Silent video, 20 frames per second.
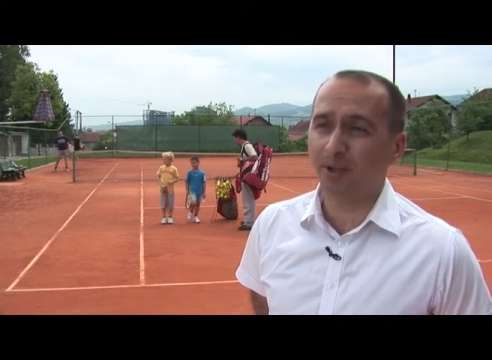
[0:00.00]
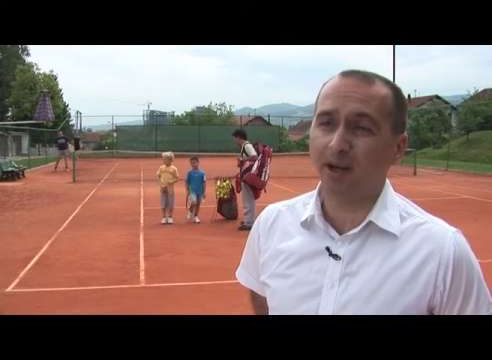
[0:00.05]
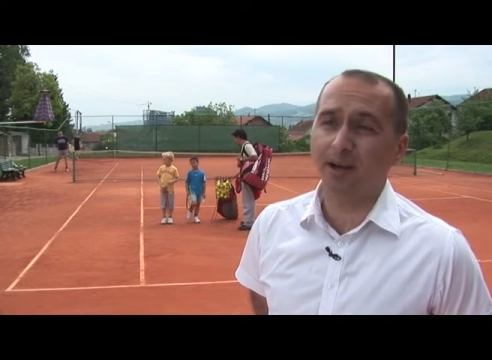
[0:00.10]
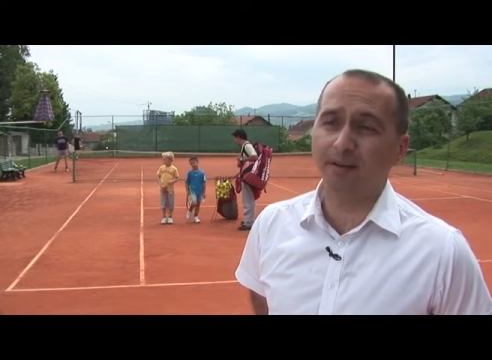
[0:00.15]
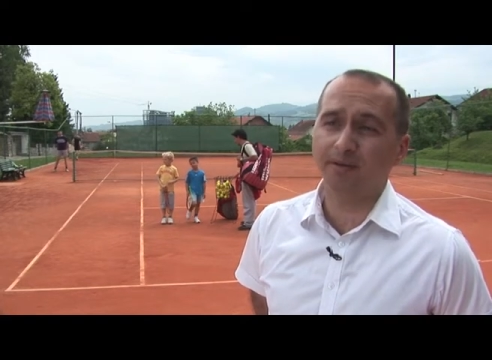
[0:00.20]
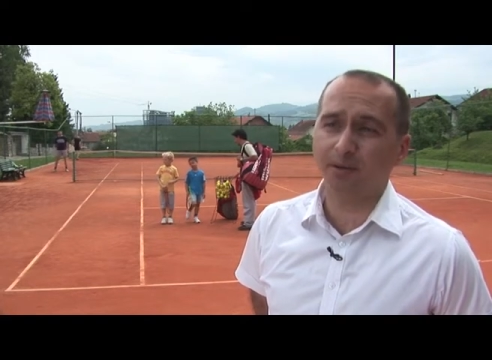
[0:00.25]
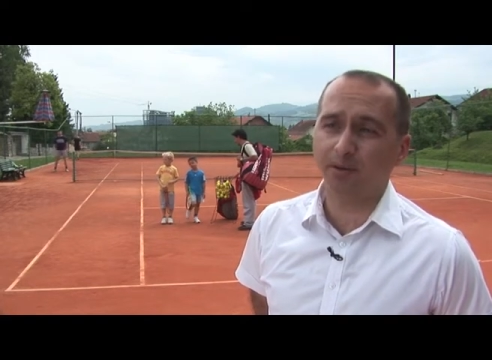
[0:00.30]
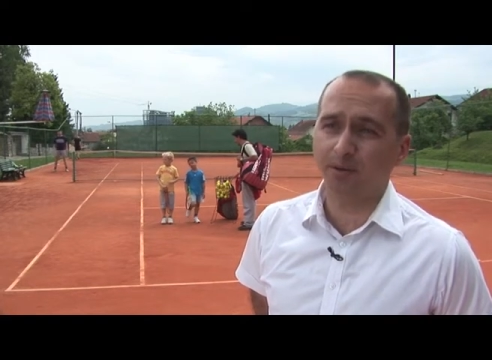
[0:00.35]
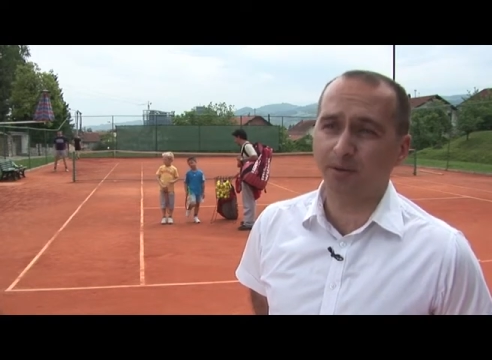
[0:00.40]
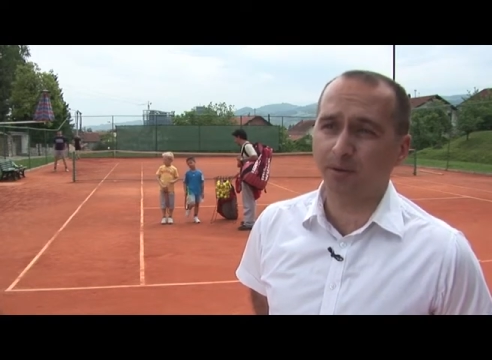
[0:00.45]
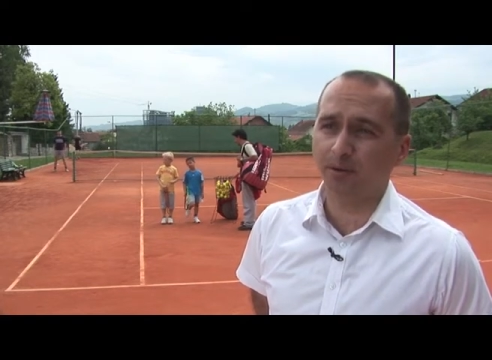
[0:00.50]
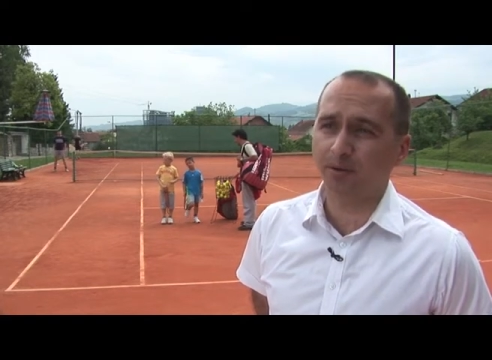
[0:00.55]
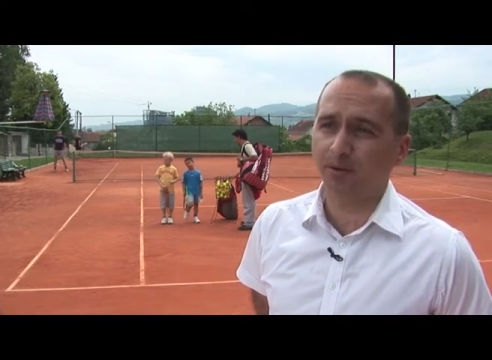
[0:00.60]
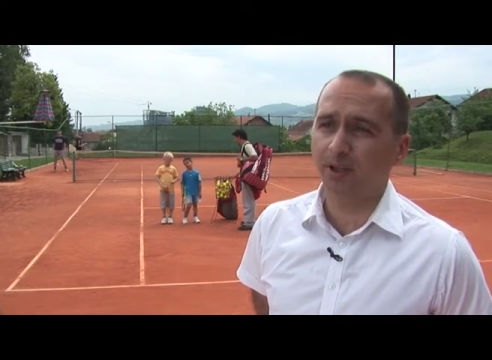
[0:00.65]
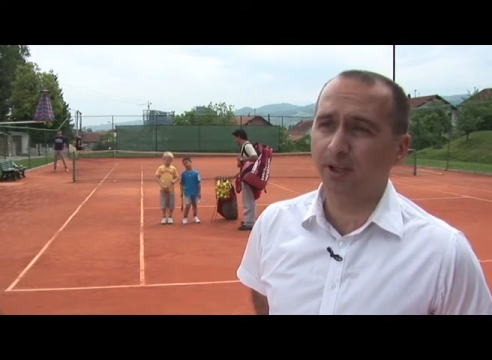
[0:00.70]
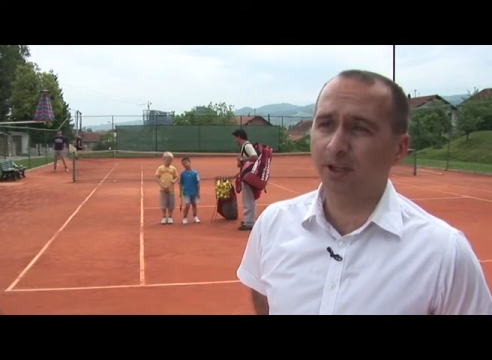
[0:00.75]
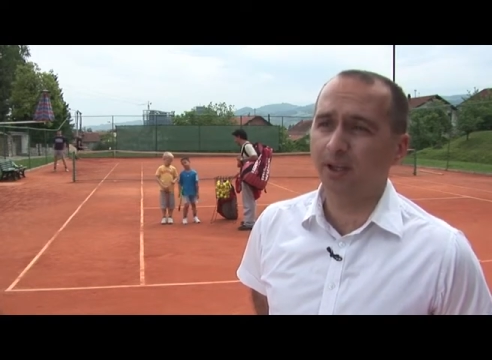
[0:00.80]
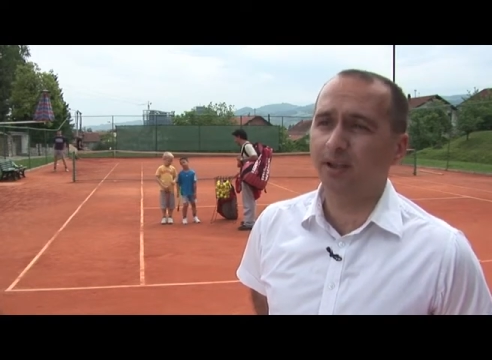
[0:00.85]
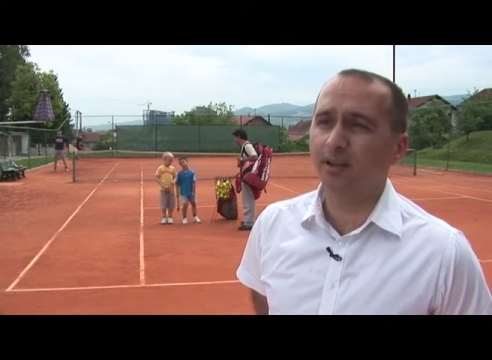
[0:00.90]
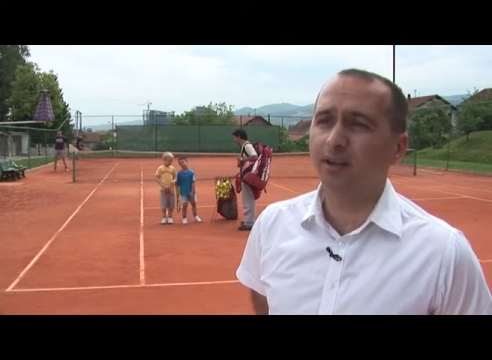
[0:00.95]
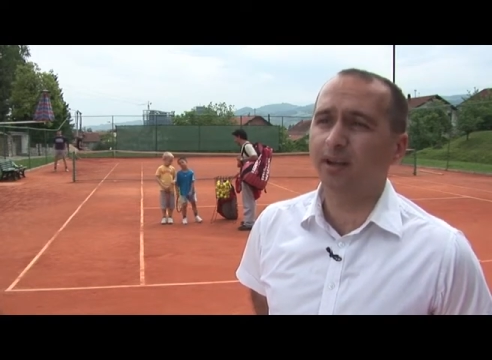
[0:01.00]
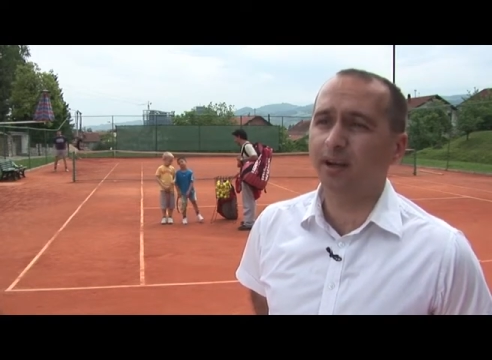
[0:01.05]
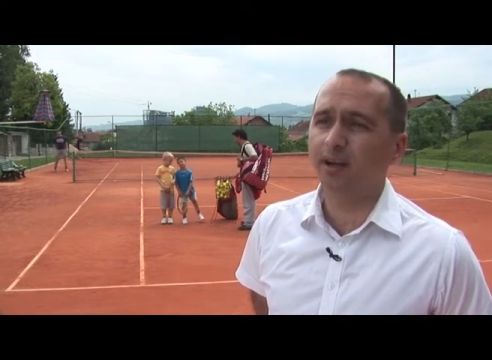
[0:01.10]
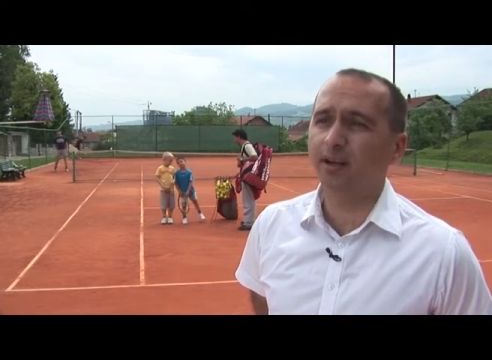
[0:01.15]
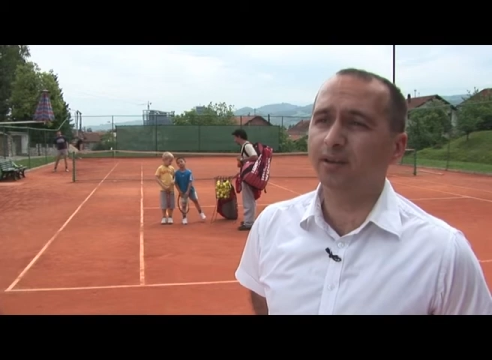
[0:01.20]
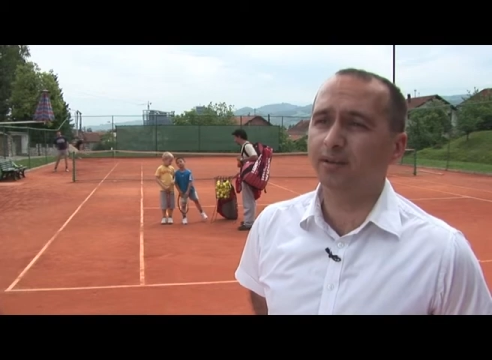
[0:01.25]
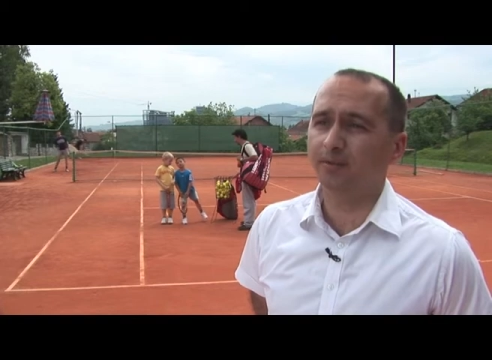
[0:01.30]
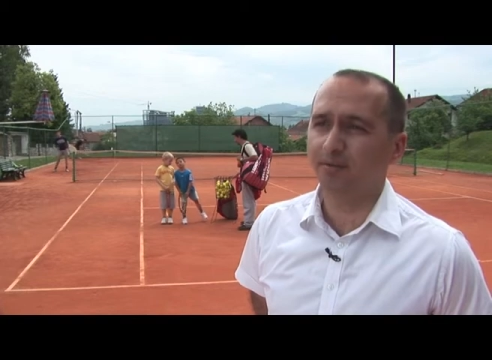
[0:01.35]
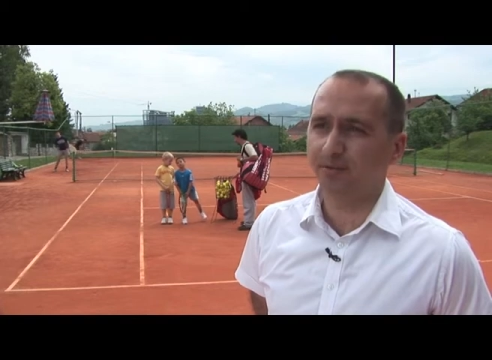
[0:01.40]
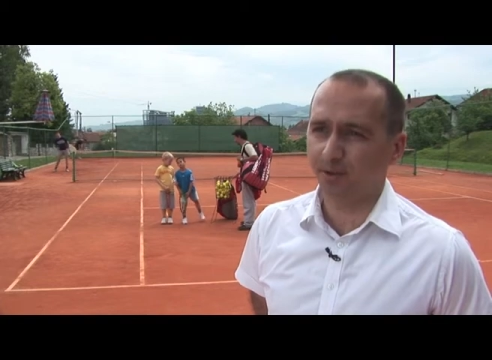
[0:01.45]
After all, they
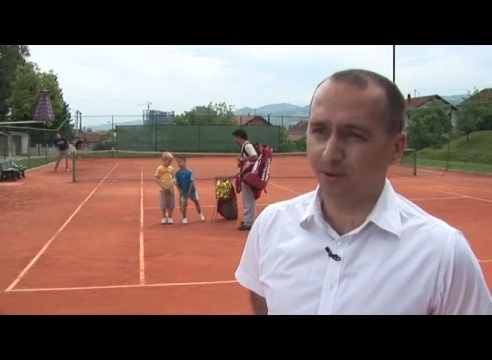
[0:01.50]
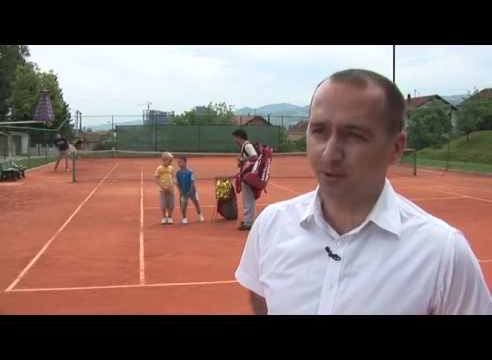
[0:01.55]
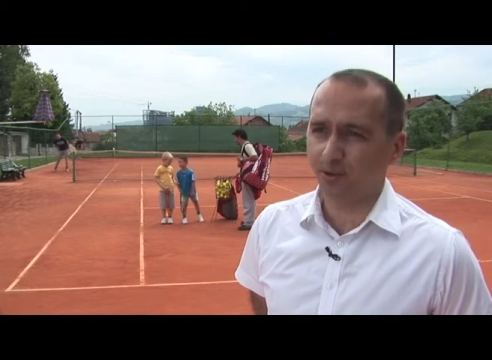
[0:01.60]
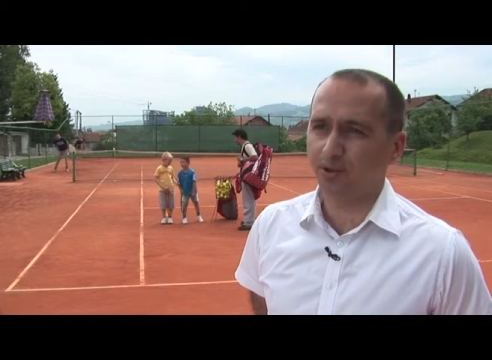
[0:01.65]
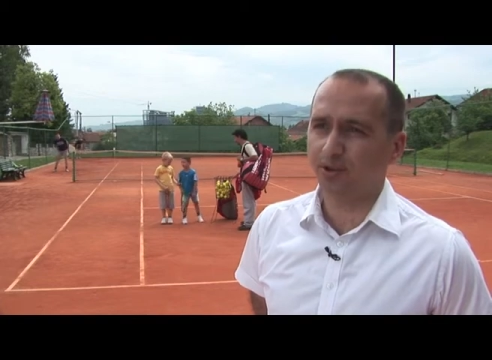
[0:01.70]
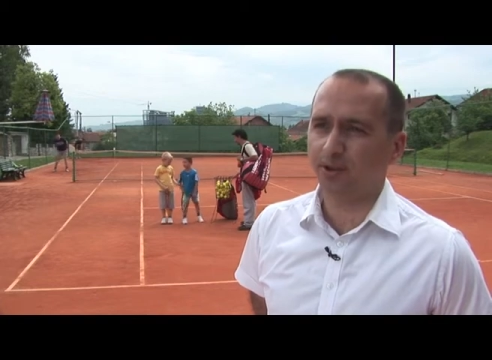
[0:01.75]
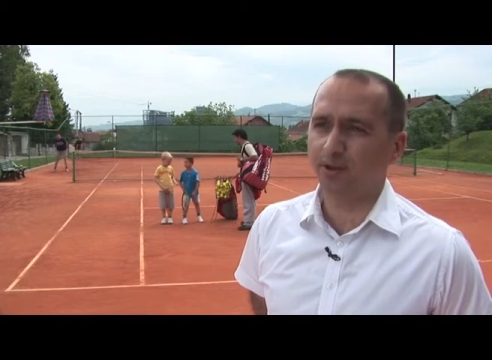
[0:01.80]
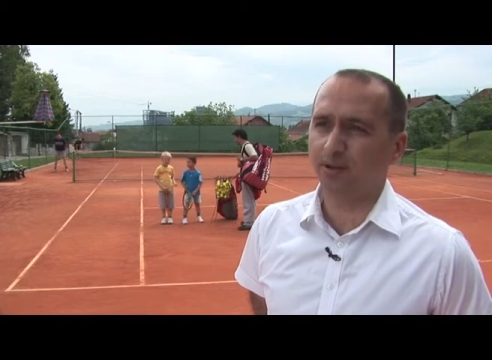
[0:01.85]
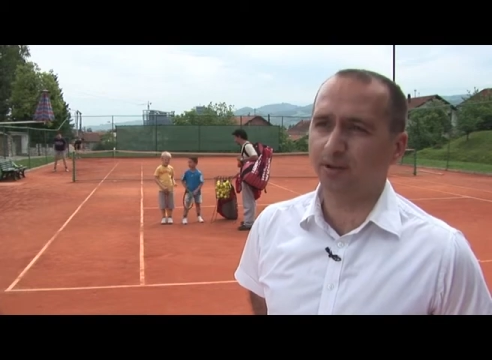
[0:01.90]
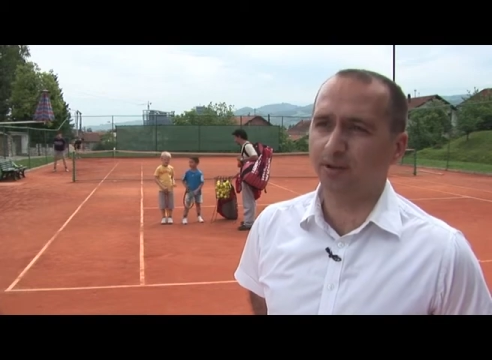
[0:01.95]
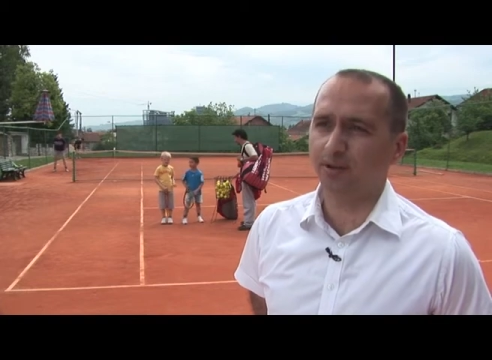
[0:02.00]
are the future